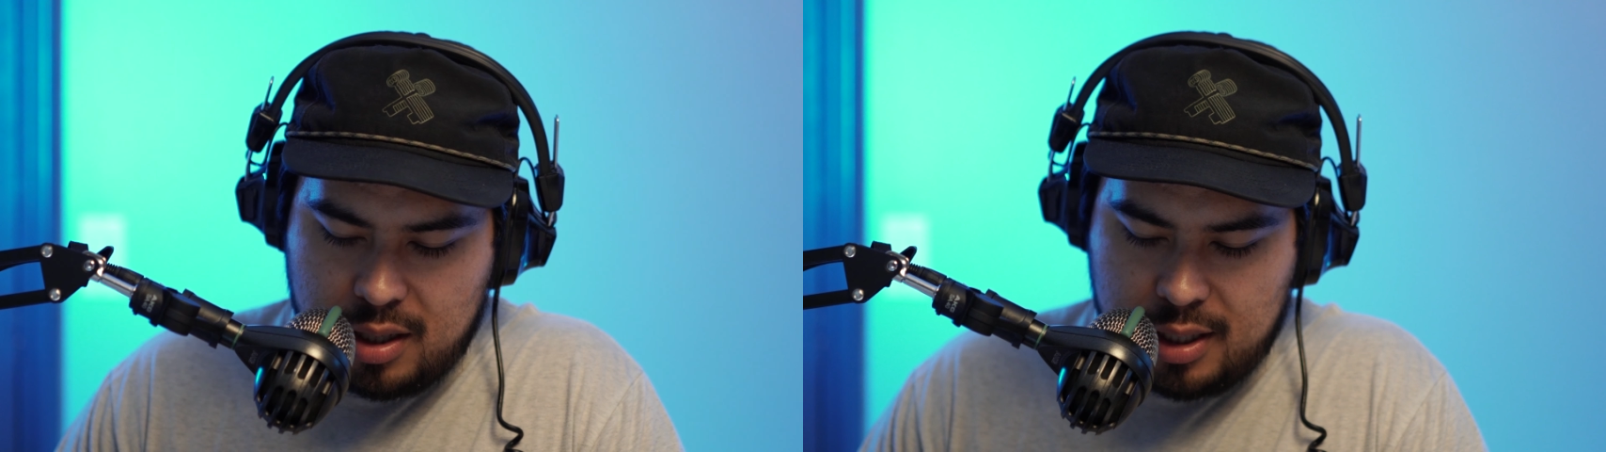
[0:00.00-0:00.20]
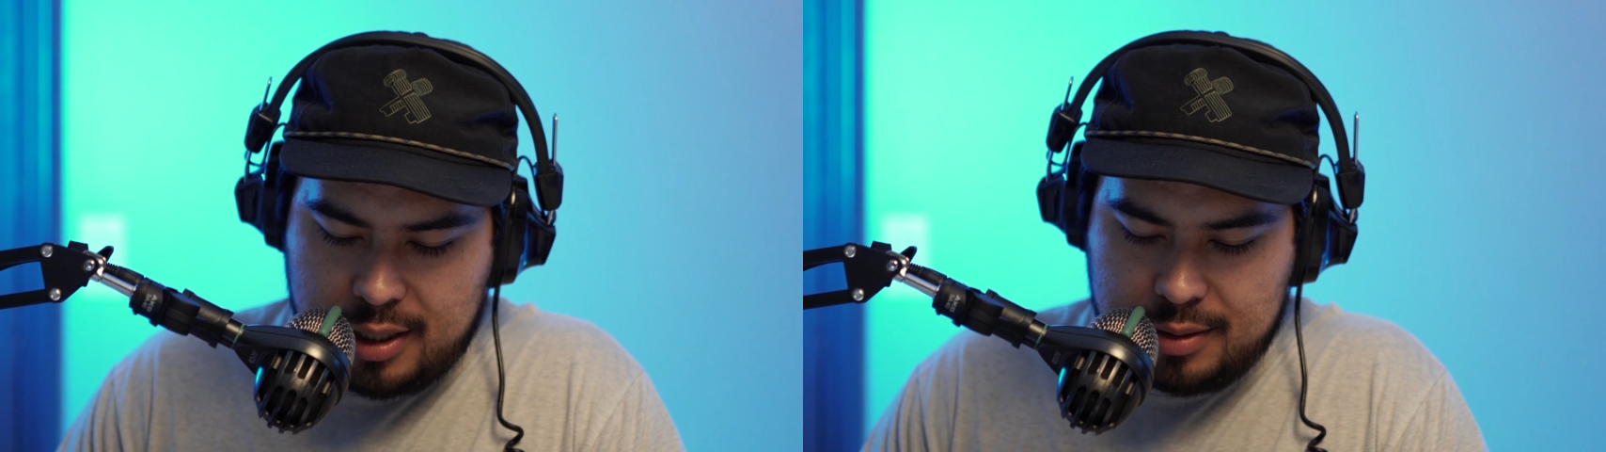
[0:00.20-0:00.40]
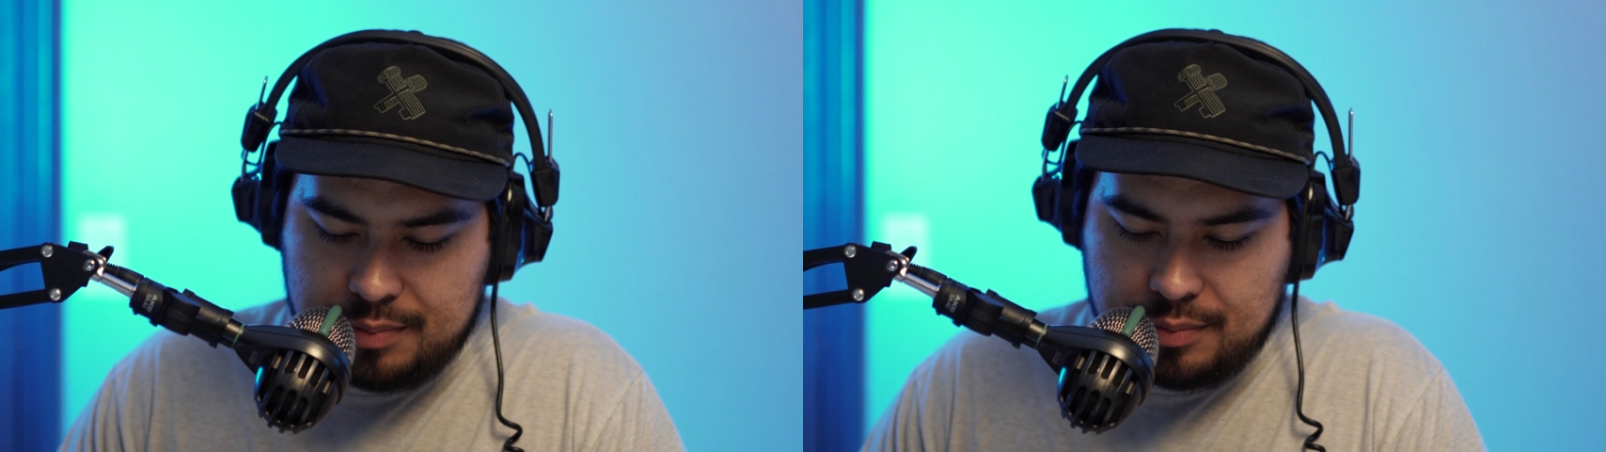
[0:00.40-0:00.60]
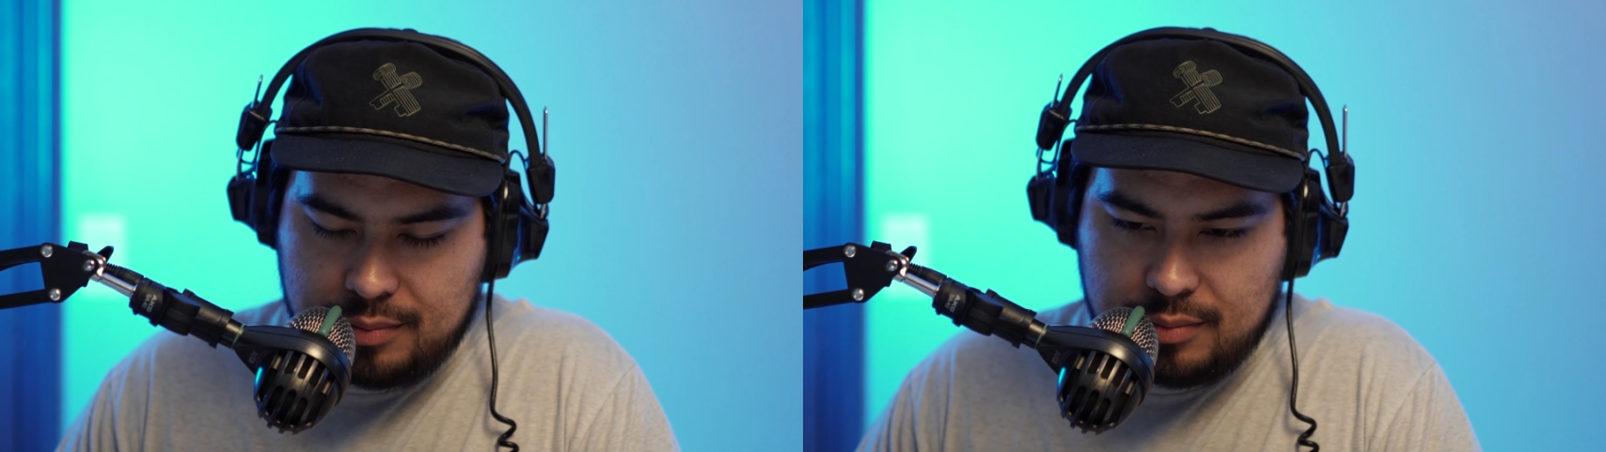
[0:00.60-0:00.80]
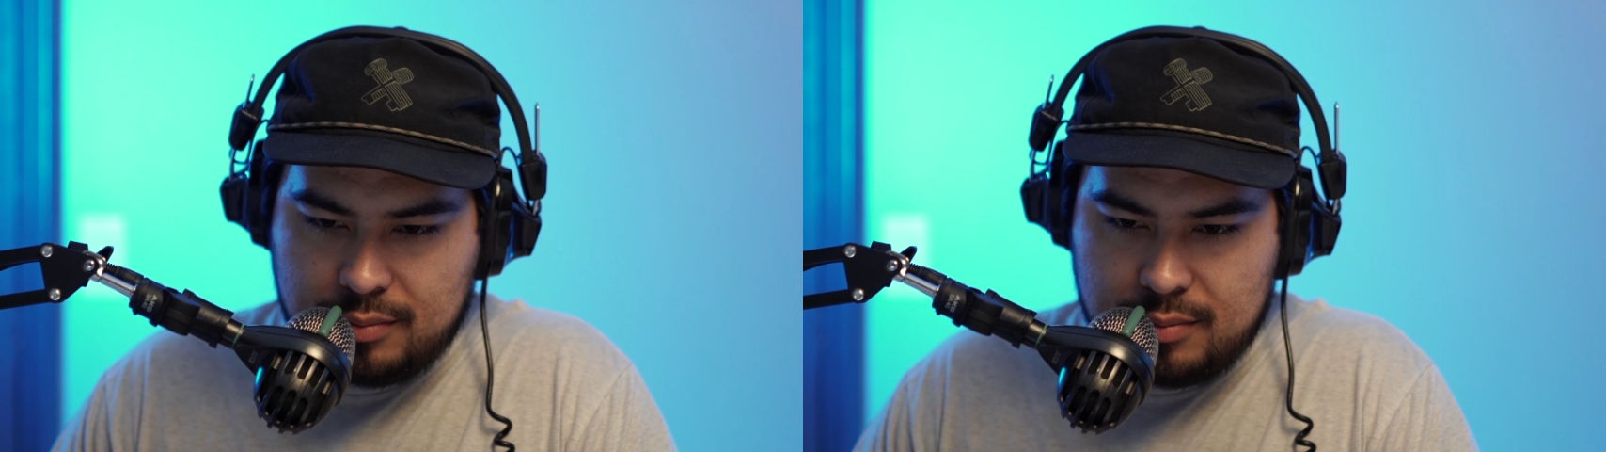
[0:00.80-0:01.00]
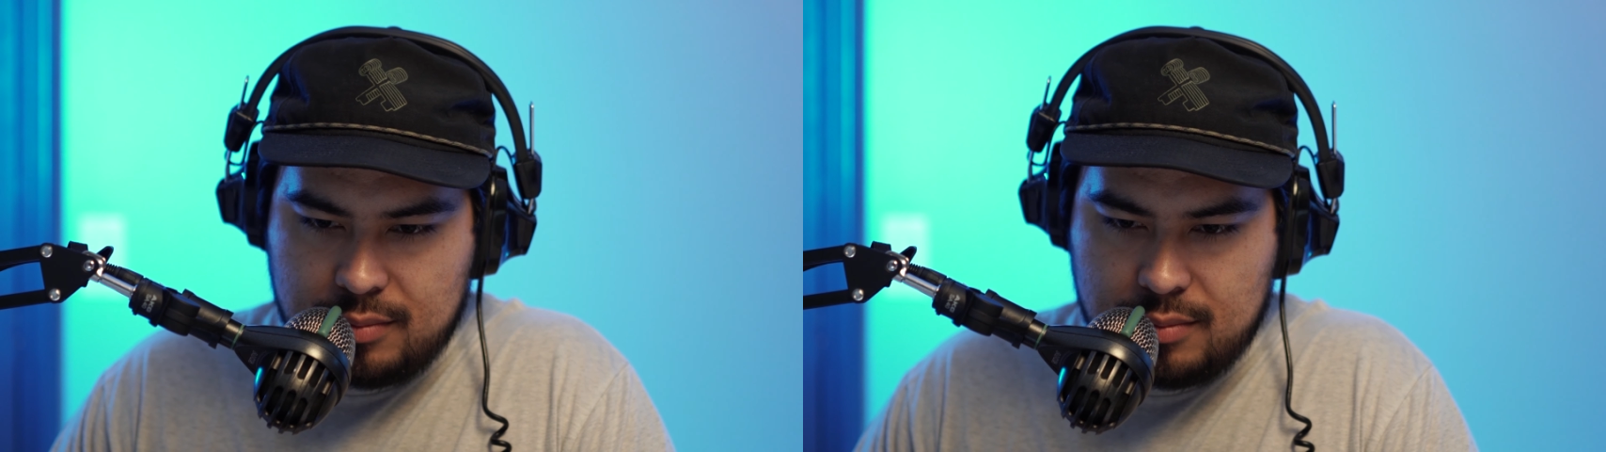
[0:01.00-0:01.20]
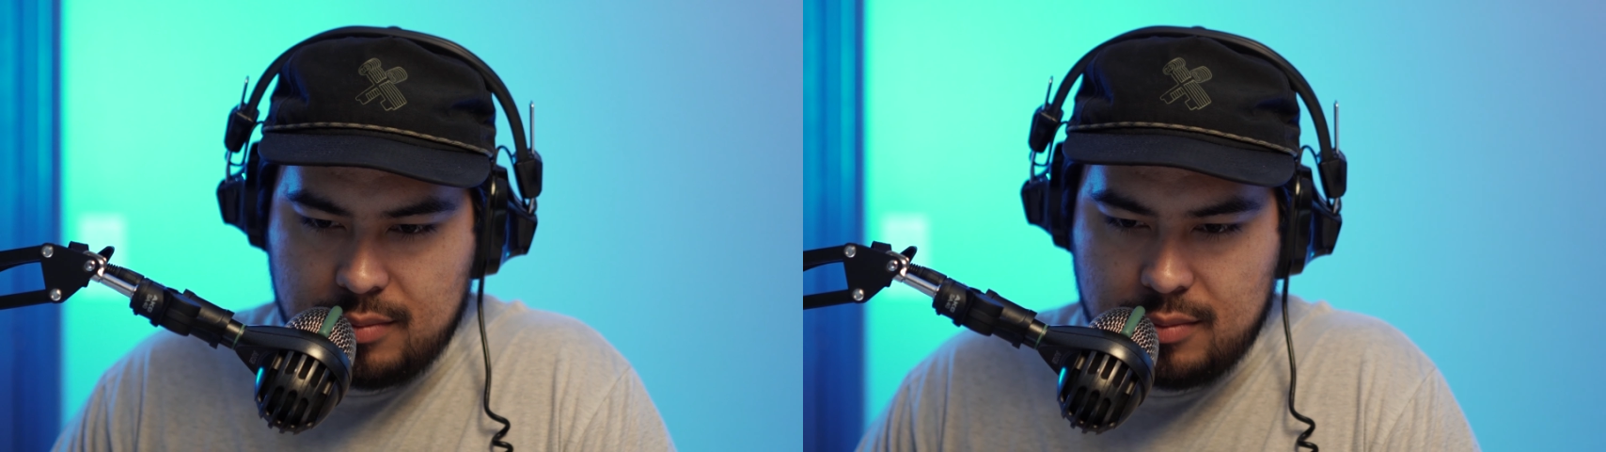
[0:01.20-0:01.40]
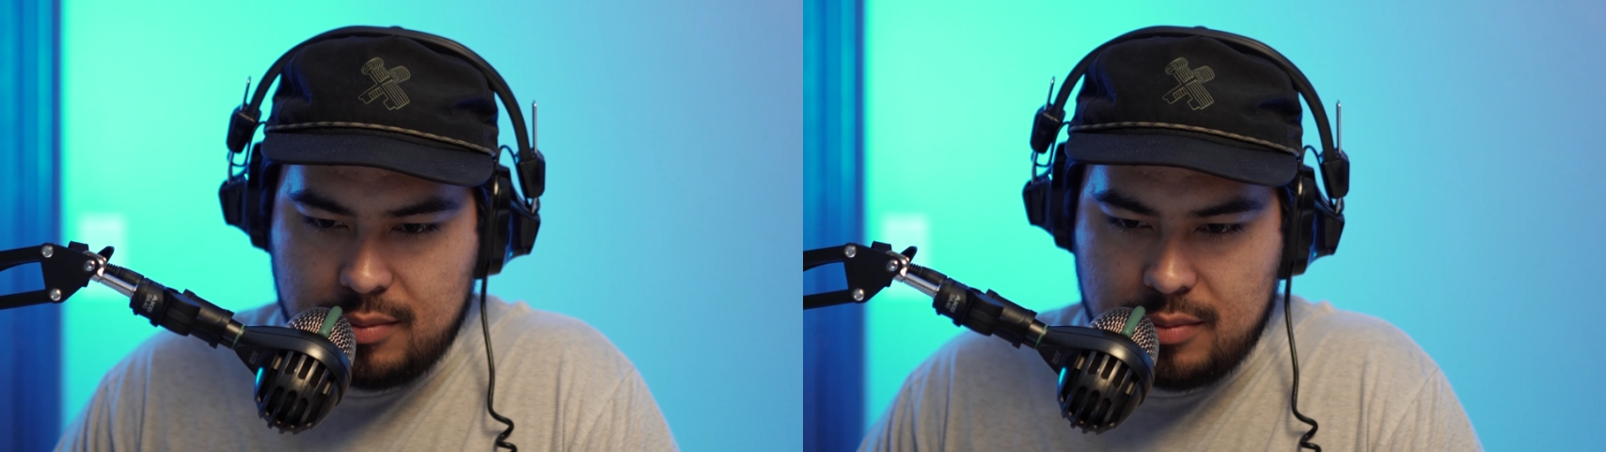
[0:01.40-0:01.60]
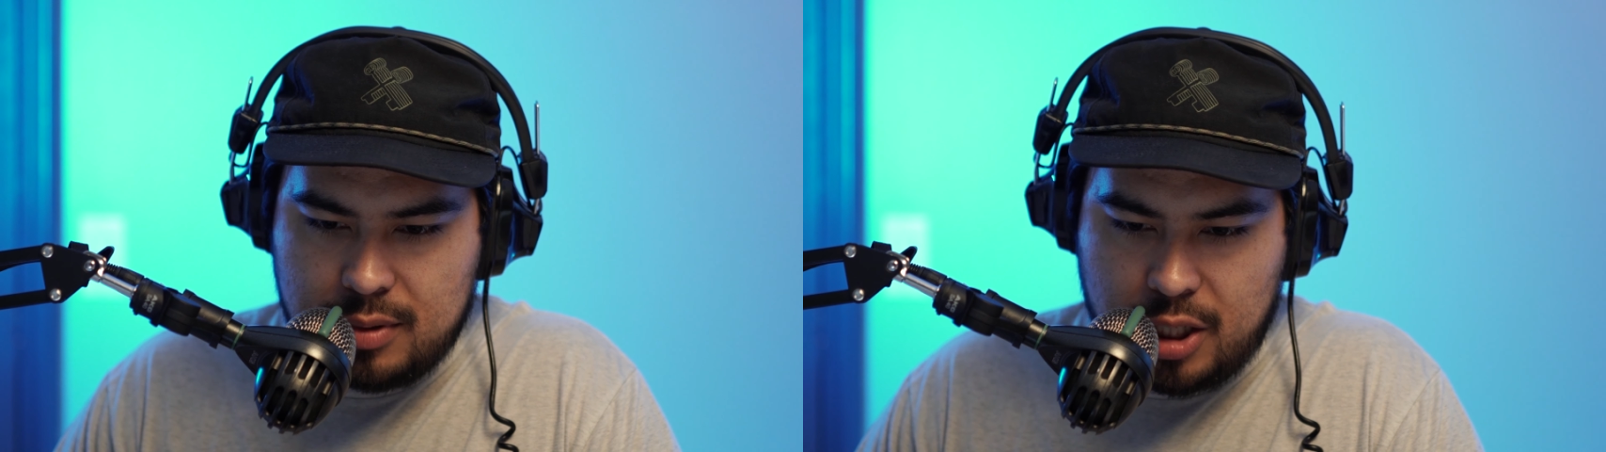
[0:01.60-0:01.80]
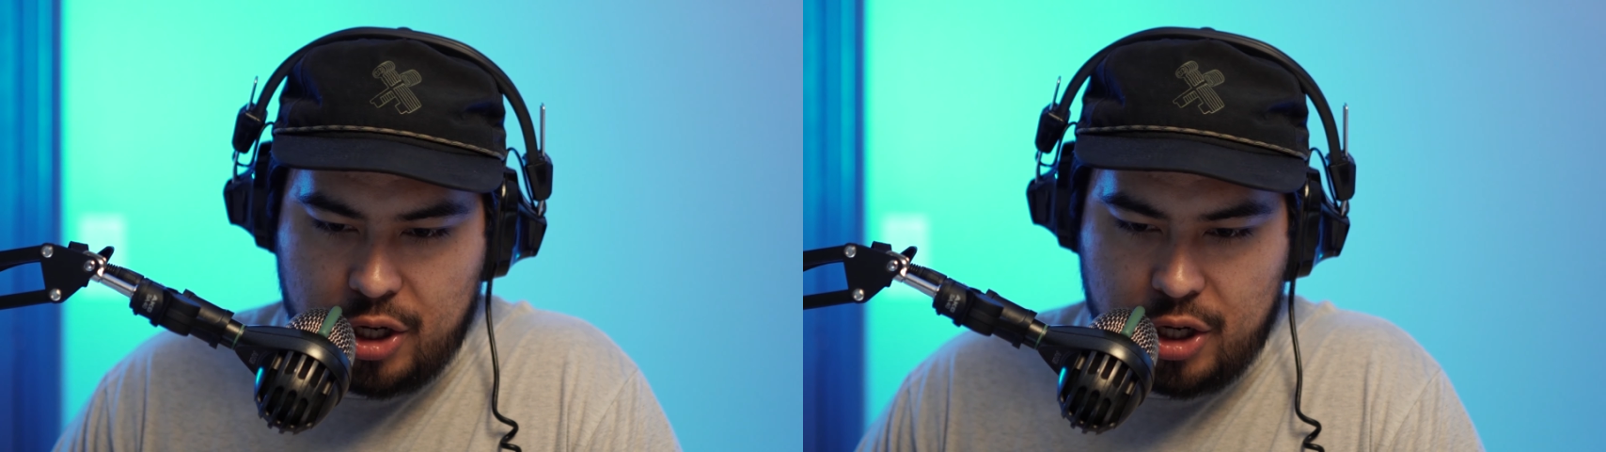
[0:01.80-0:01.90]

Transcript: um, a